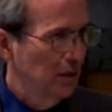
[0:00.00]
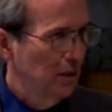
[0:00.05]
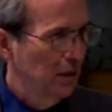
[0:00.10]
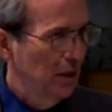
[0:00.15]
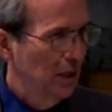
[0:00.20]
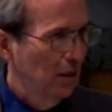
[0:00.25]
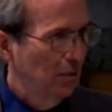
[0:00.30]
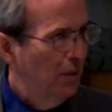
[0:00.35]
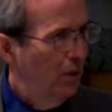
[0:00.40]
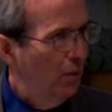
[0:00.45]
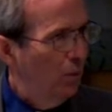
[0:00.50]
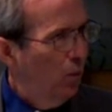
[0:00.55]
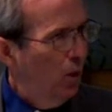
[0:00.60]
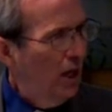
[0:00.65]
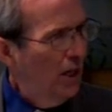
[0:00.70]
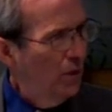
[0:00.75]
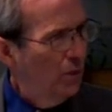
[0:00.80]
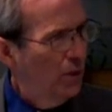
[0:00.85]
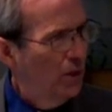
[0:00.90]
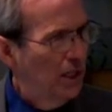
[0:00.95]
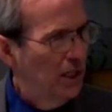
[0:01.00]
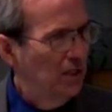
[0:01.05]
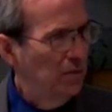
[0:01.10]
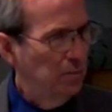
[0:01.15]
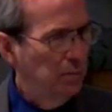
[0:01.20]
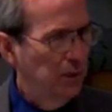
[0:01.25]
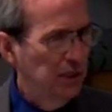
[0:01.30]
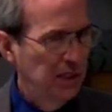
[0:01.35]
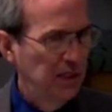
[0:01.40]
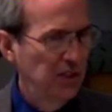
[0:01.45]
I mean, why do we need
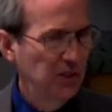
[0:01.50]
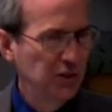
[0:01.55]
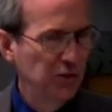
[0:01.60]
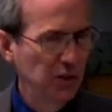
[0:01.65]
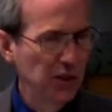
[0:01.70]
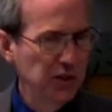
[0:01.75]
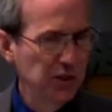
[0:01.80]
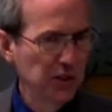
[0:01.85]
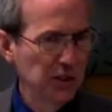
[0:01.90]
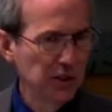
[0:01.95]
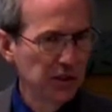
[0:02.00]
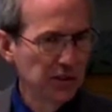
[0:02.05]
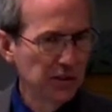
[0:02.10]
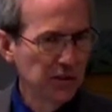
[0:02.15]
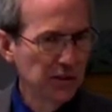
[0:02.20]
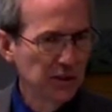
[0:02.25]
pediatricians?